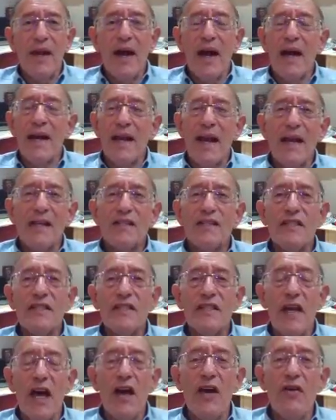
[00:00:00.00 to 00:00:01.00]
I get
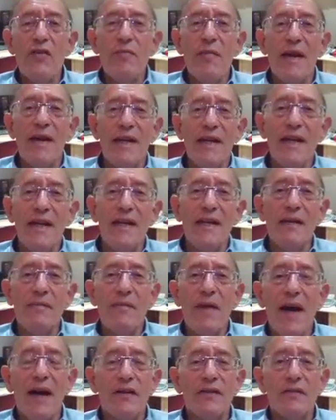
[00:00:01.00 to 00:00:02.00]
so many
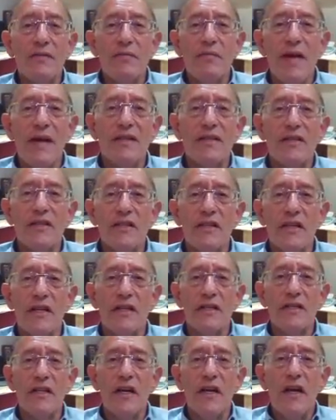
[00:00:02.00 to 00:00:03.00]
emails and
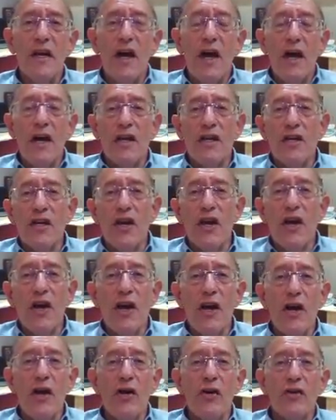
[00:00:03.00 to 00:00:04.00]
messages a
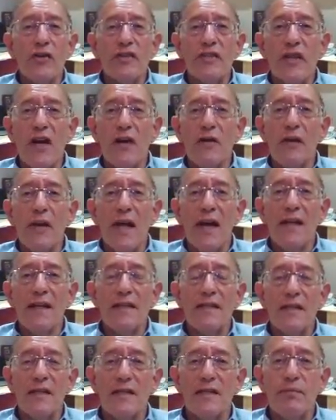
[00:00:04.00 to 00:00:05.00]
year or so
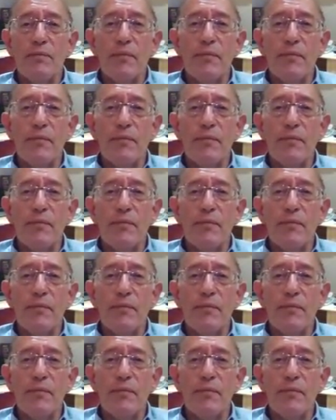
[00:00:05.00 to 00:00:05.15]
later,